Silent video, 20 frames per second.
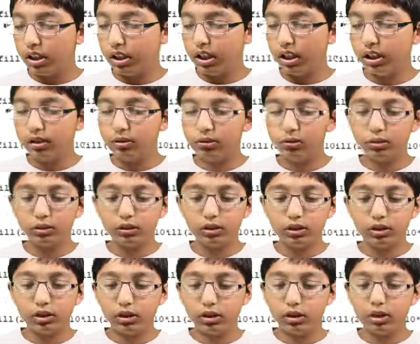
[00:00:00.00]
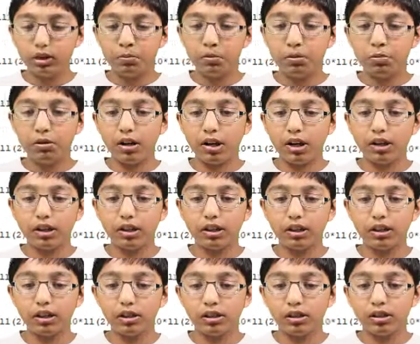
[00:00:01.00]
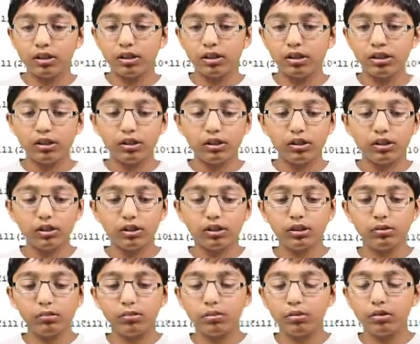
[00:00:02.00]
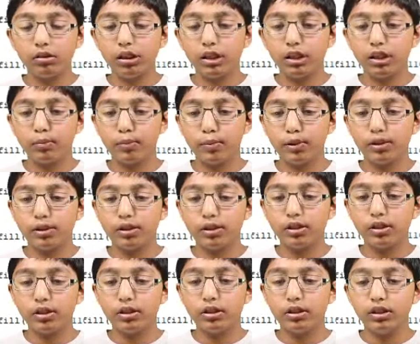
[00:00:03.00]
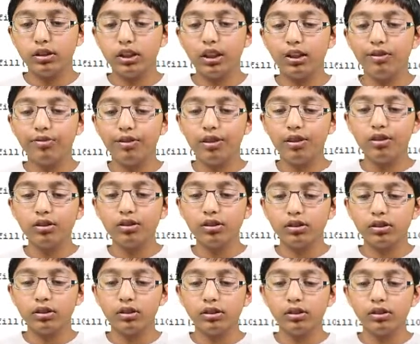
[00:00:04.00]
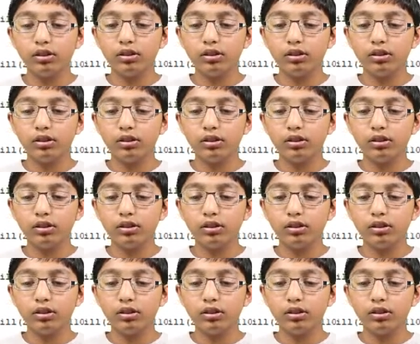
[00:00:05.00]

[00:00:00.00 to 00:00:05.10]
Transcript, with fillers: equals open brackets, open quotation marks, default